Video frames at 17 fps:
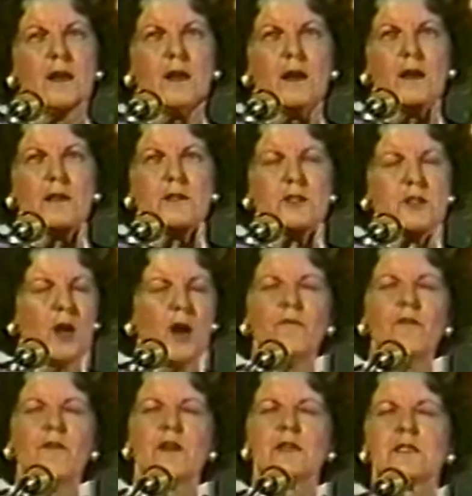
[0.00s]
It's
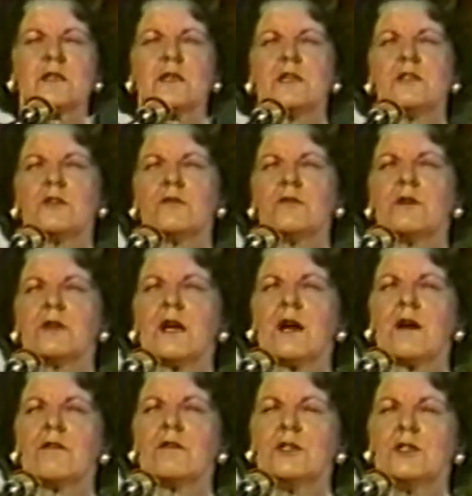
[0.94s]
obviously to
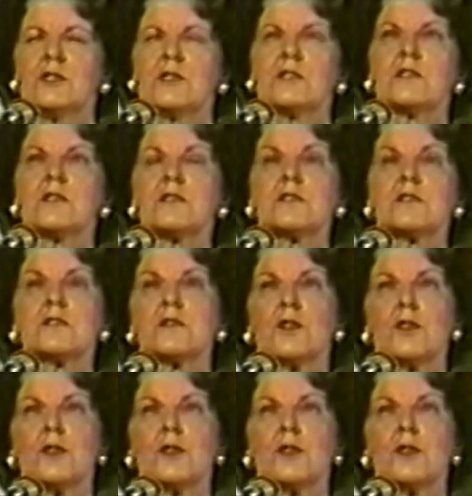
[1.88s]
encourage us.